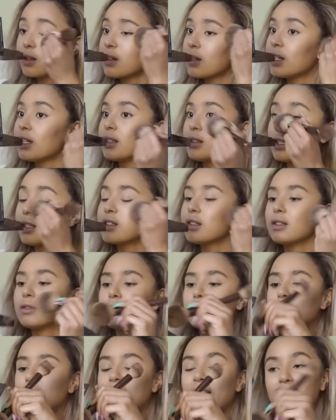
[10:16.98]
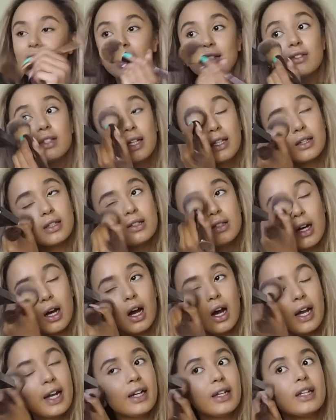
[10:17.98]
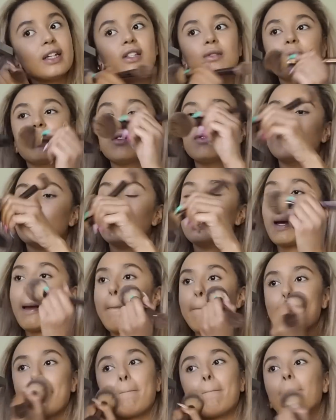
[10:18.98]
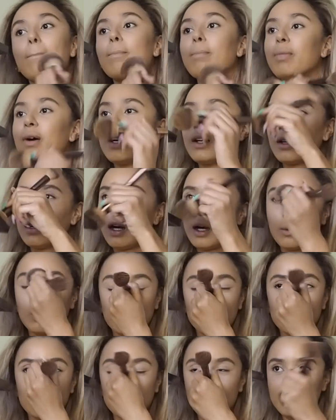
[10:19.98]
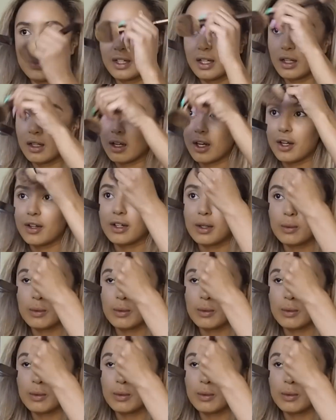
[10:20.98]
it doesn't, it gives like the tiniest bit of colour, but I wouldn't use it alone.